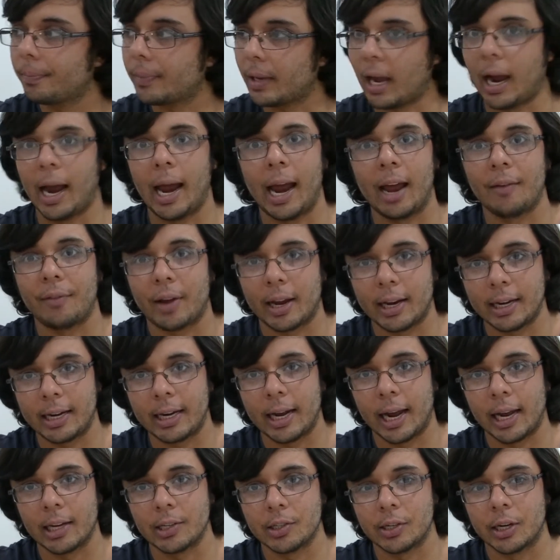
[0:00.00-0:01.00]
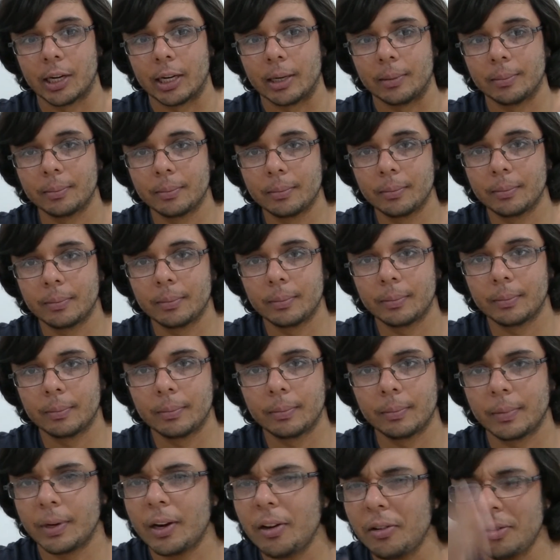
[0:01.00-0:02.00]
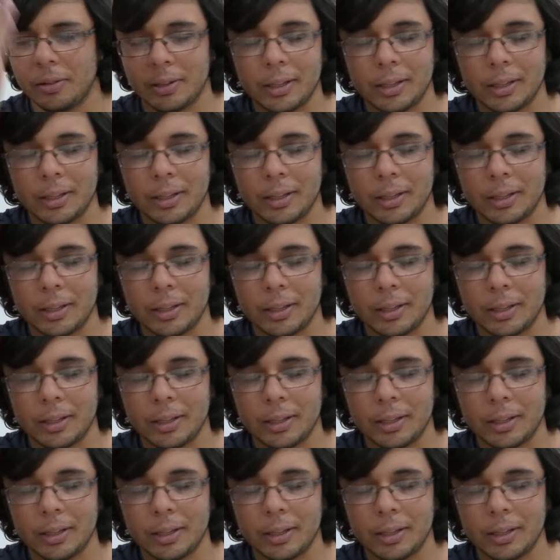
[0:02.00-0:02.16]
I have ADHD." No.